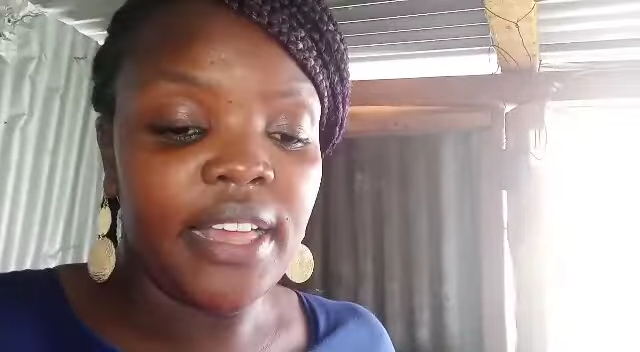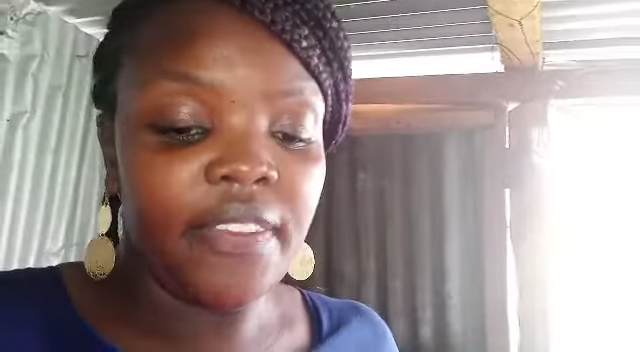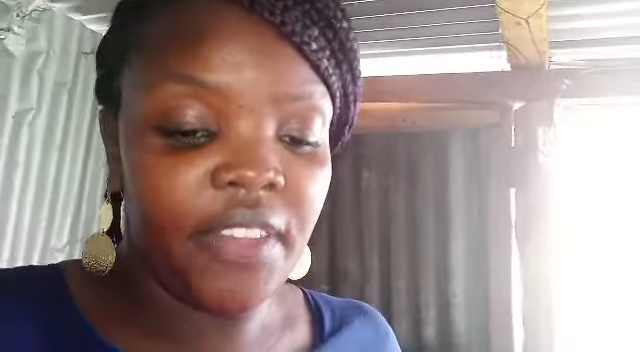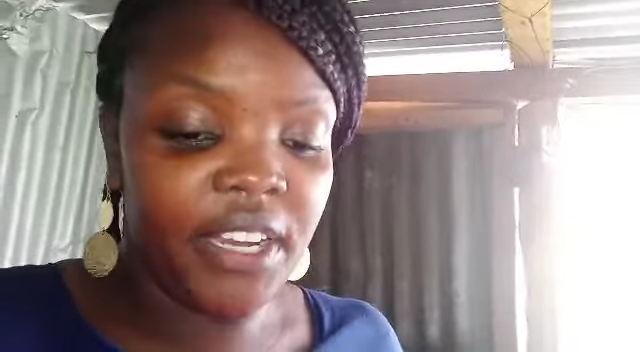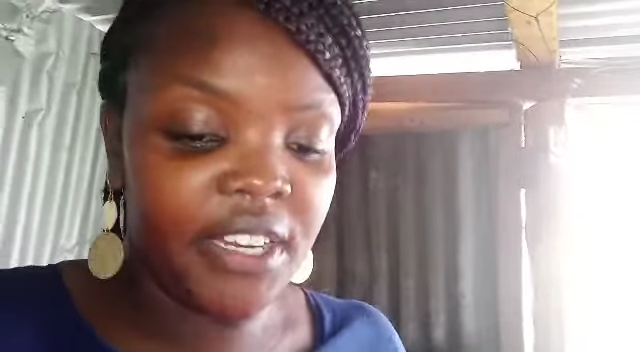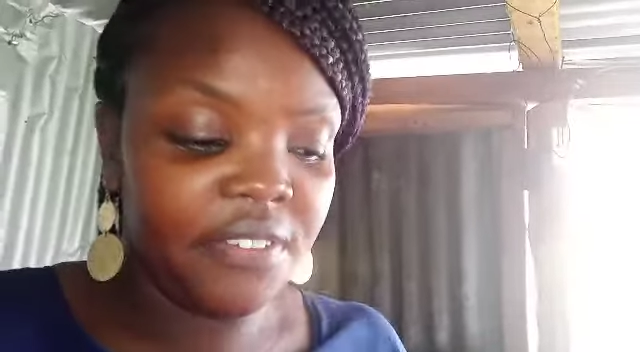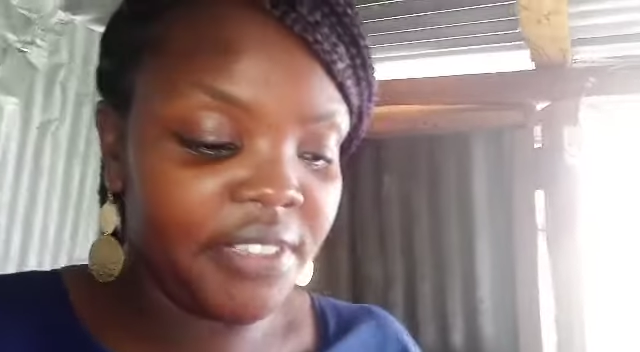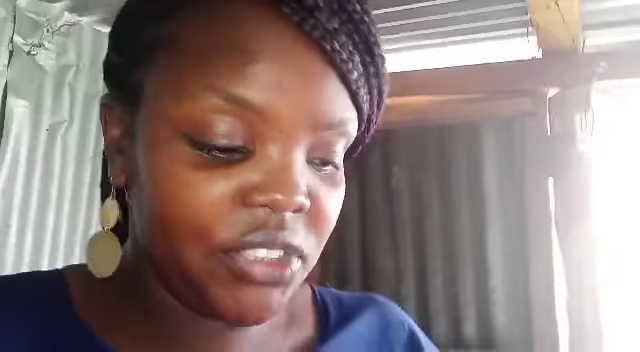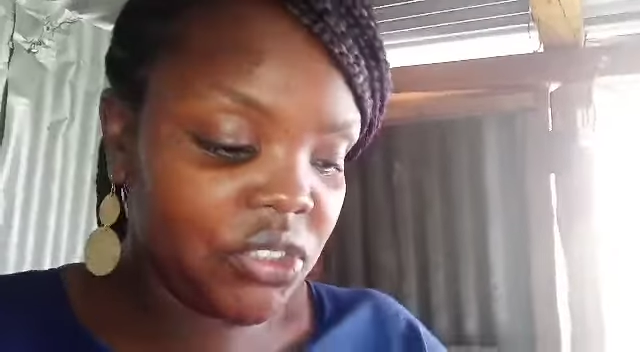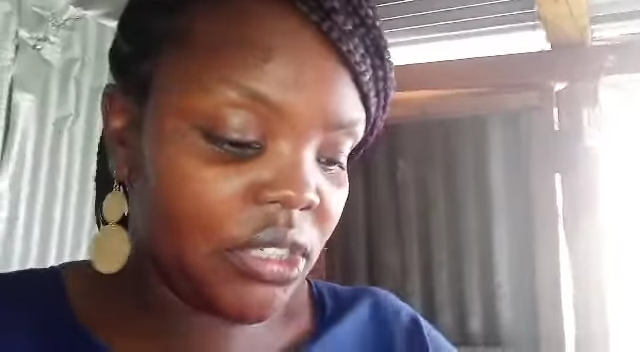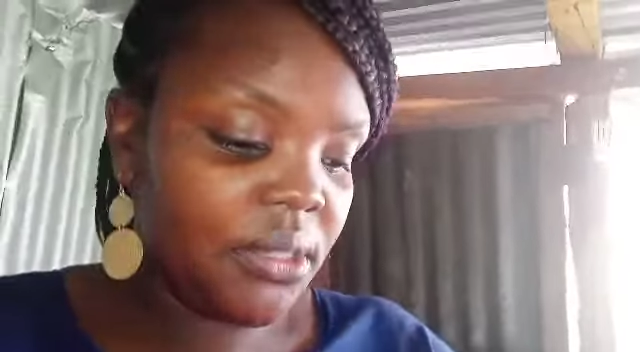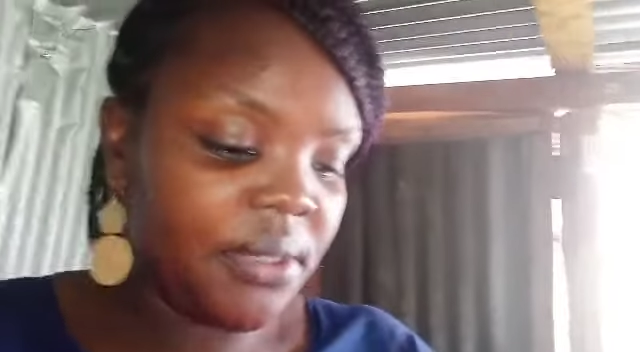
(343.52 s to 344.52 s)
And then
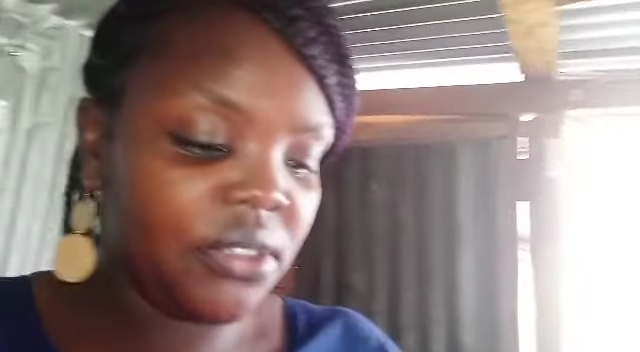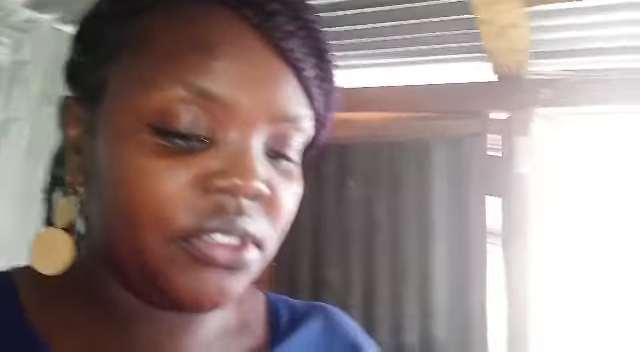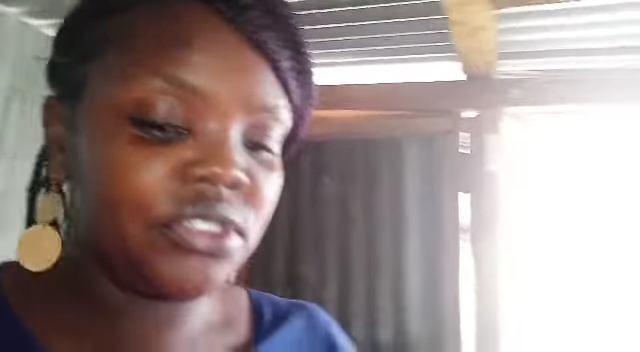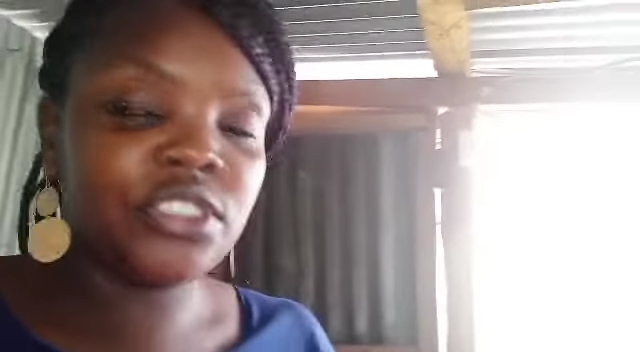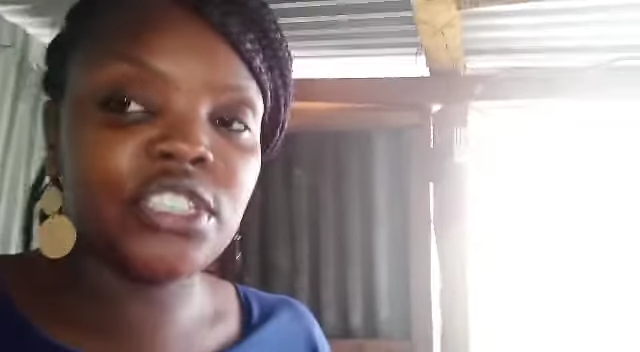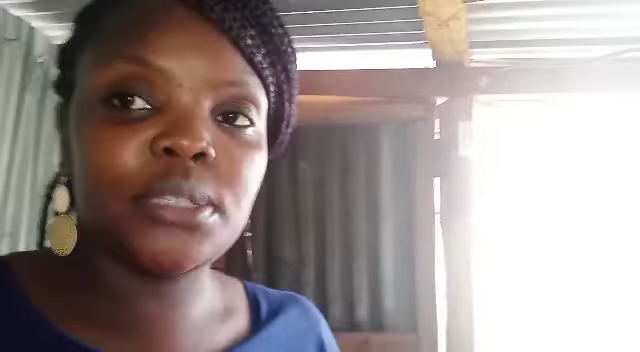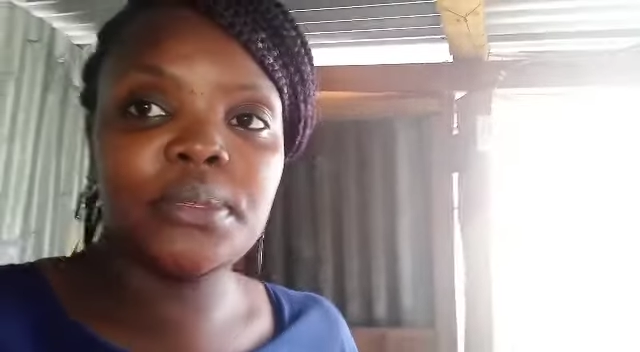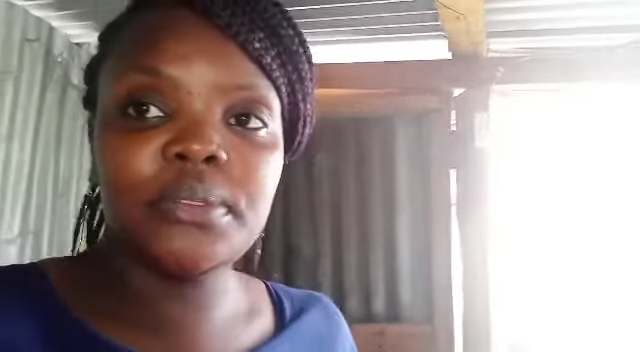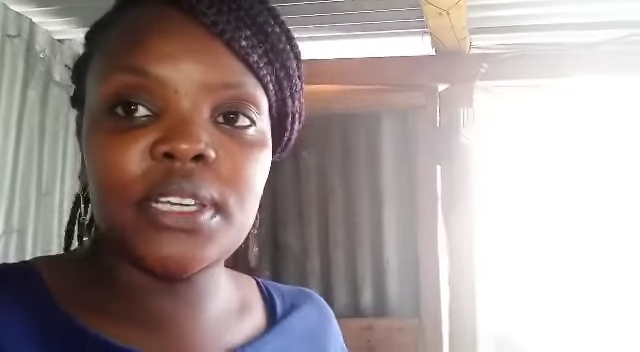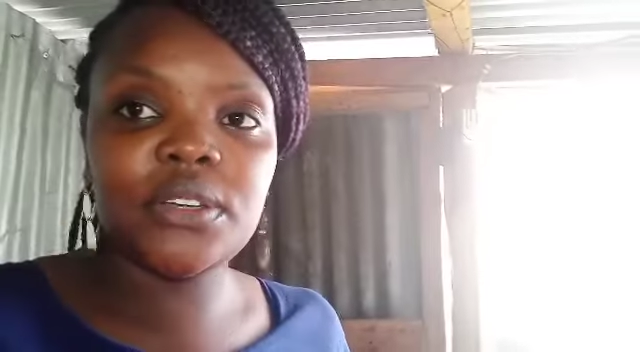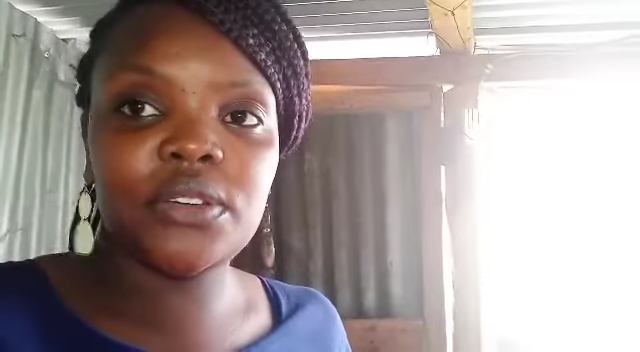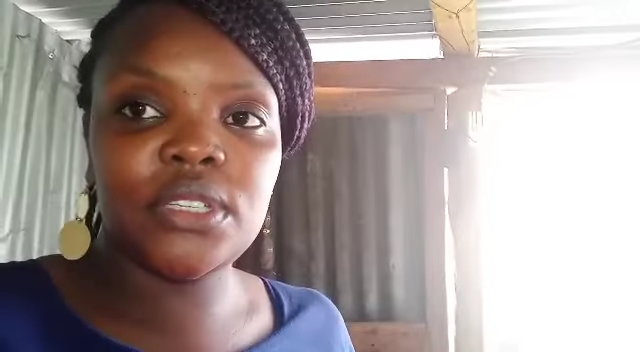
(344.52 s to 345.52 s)
eventually we're going to remove
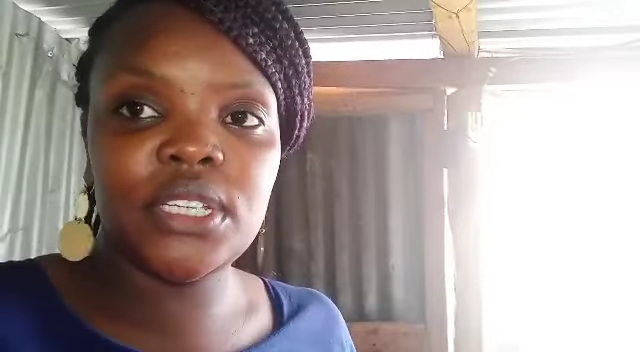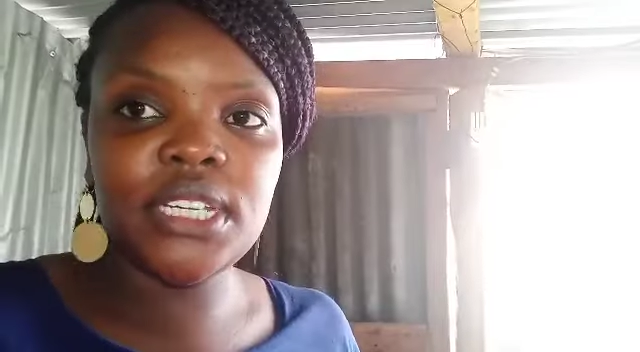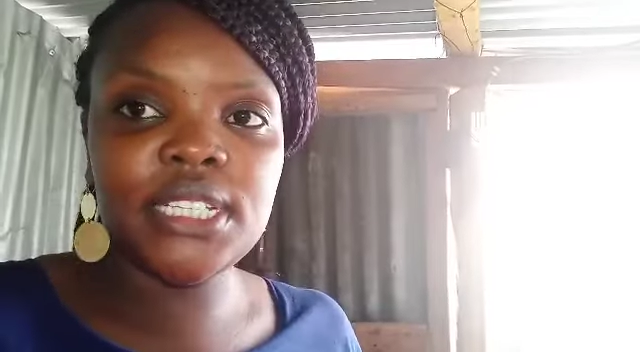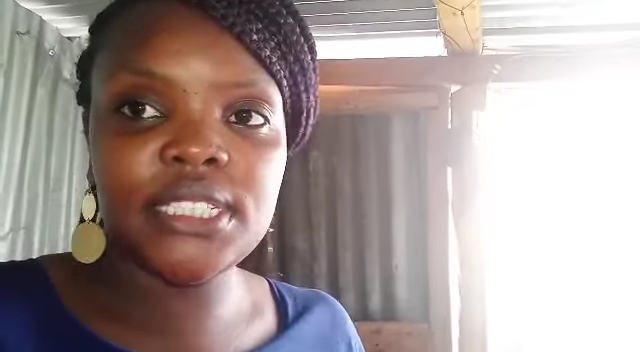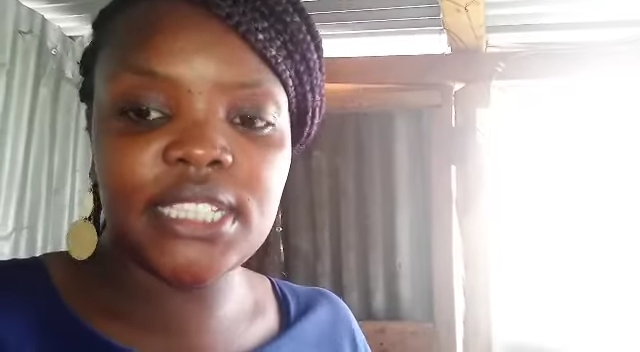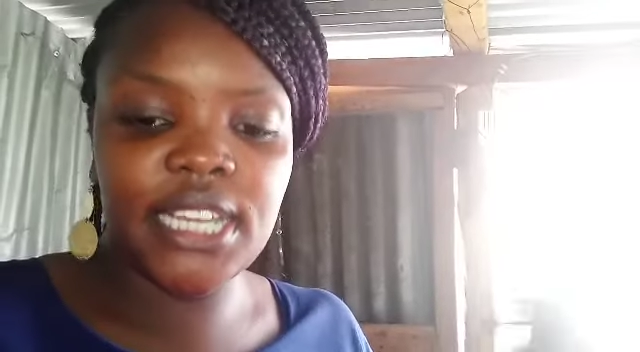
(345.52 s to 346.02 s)
the gunias,